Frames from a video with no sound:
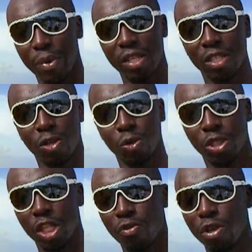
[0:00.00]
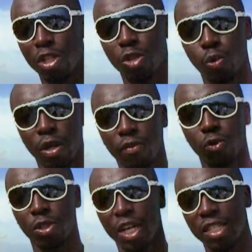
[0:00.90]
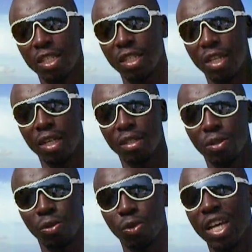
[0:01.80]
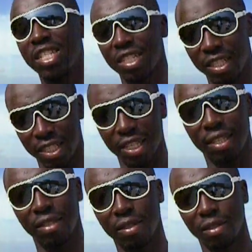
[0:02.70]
9 months ago, January 12, 2010.